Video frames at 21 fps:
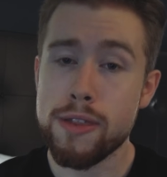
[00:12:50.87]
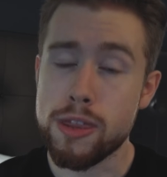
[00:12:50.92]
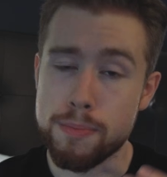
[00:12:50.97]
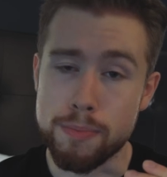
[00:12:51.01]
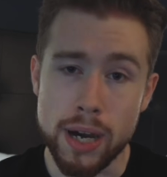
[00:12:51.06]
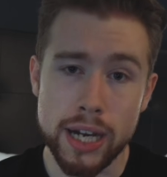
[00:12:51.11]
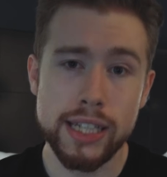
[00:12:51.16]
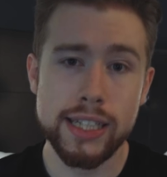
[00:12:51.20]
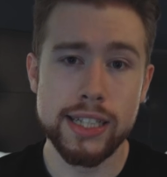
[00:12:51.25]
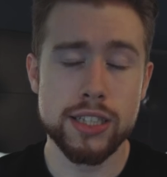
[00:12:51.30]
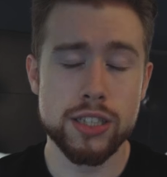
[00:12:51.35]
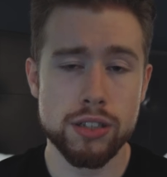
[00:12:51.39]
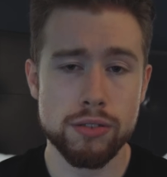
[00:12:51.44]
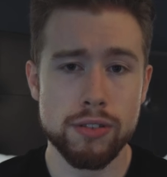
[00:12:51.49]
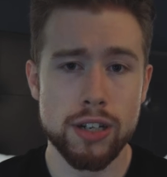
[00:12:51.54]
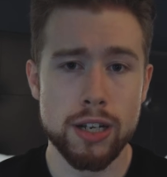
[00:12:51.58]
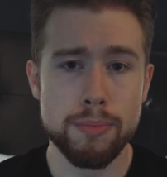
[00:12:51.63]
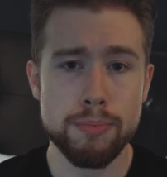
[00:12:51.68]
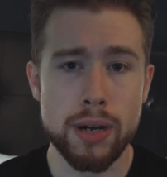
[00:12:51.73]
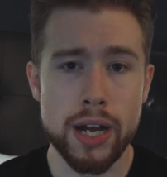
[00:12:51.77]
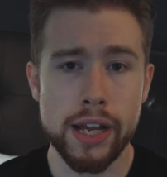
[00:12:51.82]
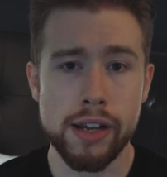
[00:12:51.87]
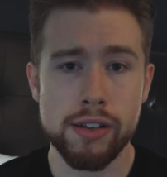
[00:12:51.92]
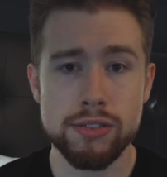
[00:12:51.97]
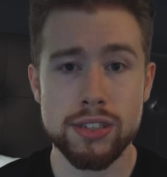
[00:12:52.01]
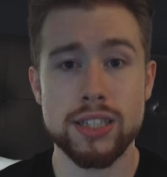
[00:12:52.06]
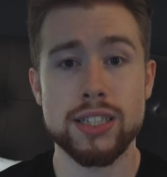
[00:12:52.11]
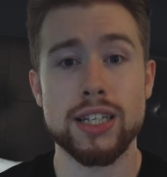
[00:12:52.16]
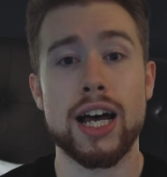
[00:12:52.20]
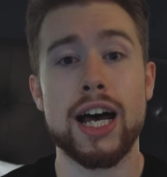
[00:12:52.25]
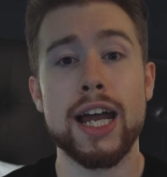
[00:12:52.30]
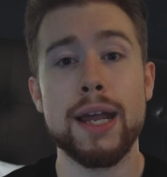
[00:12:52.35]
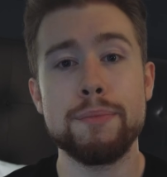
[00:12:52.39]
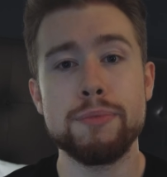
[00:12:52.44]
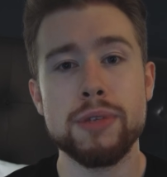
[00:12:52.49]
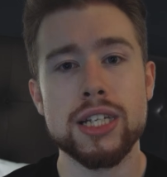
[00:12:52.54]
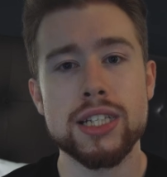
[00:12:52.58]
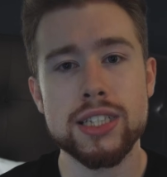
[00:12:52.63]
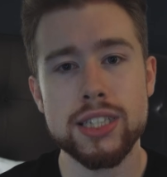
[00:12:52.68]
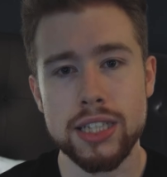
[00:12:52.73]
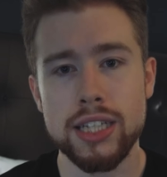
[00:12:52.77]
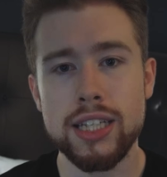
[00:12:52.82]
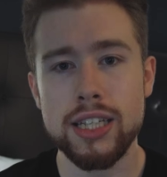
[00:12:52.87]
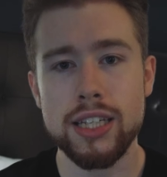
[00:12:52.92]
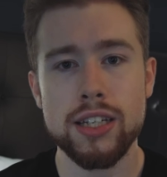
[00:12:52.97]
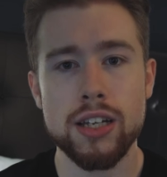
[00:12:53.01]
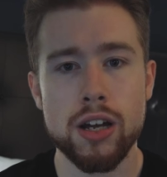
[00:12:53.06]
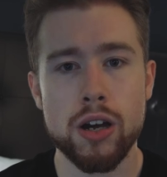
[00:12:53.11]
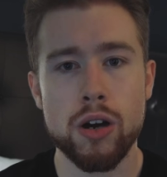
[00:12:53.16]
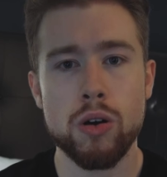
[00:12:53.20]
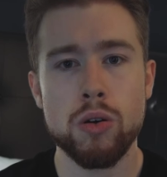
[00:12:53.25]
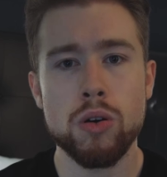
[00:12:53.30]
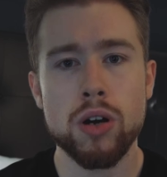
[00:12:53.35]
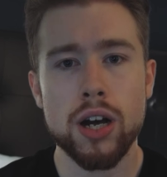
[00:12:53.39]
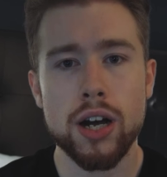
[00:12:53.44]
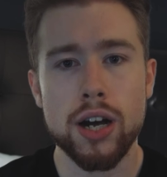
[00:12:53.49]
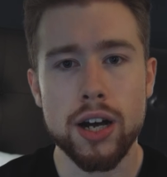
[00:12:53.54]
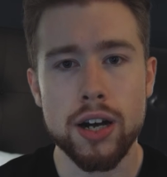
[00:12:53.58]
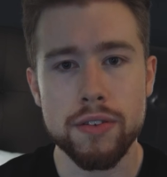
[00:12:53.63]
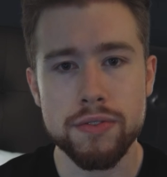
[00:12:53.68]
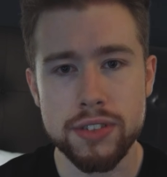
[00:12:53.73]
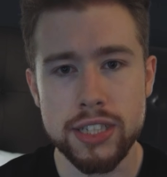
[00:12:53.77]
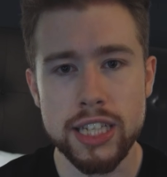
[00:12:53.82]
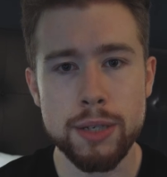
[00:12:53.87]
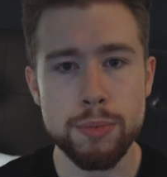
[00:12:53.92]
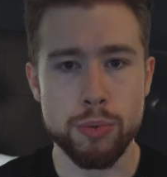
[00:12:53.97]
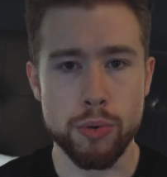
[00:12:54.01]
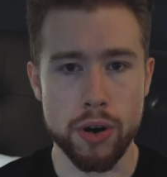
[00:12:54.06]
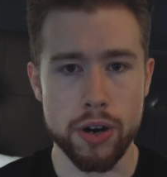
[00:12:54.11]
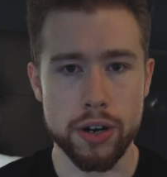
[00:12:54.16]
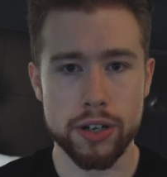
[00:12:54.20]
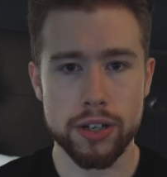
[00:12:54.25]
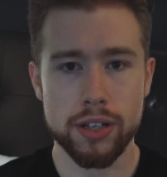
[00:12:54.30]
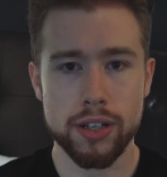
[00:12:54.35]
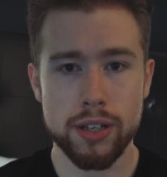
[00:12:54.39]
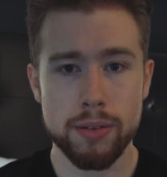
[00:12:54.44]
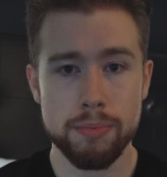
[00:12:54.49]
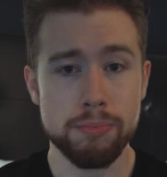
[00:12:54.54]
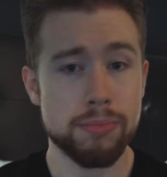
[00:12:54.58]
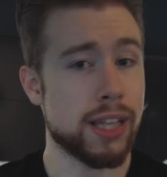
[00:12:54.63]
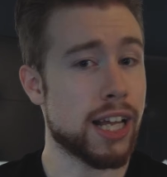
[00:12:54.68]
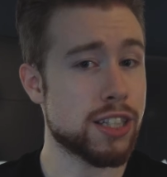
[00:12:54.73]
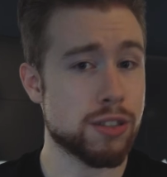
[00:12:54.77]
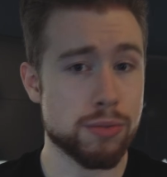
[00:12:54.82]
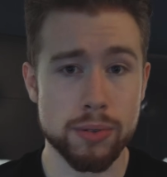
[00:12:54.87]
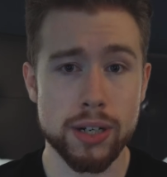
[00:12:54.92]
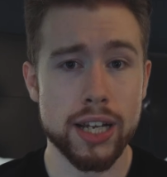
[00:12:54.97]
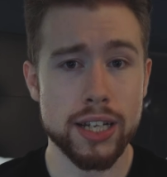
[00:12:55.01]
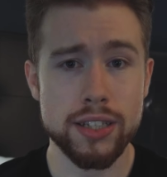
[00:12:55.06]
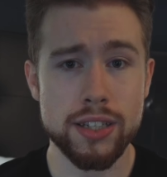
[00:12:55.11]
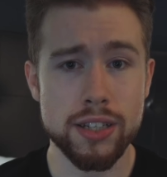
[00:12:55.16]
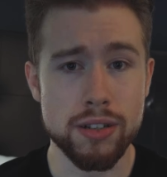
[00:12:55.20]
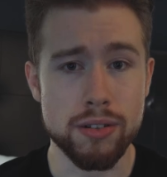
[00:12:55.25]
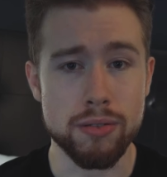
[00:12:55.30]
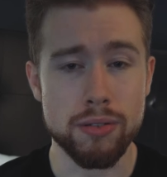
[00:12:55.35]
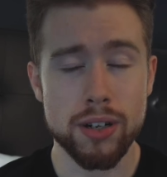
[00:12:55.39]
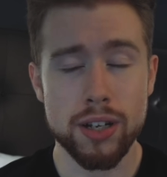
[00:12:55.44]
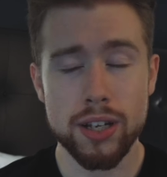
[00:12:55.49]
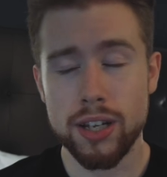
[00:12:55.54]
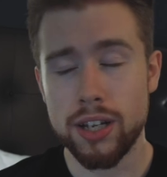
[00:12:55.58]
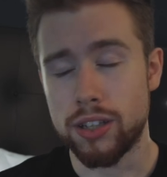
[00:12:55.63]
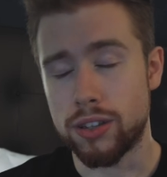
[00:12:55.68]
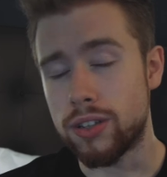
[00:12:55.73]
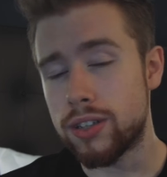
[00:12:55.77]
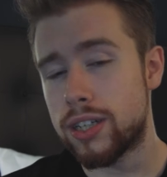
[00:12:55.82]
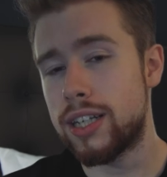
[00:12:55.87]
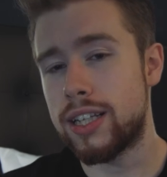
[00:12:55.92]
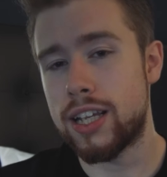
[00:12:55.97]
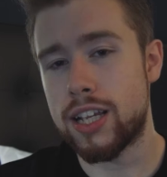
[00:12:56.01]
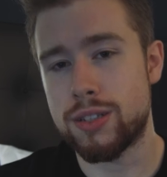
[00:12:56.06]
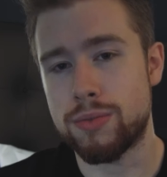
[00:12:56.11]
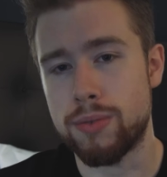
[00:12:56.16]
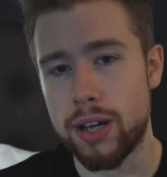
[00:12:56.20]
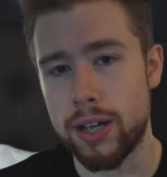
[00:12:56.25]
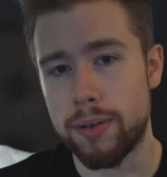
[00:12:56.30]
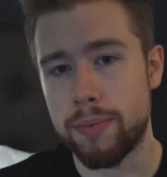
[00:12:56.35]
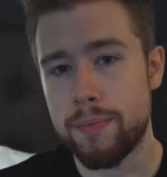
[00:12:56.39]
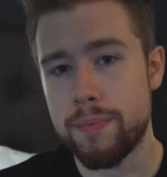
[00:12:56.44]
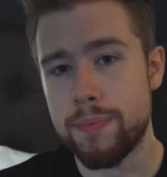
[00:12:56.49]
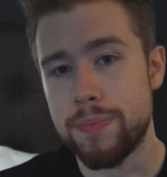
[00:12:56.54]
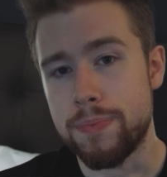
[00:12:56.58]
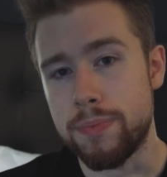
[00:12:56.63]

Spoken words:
My Instagram bio says I'm the CEO of DeepWork. That's what I do. Look at it this way.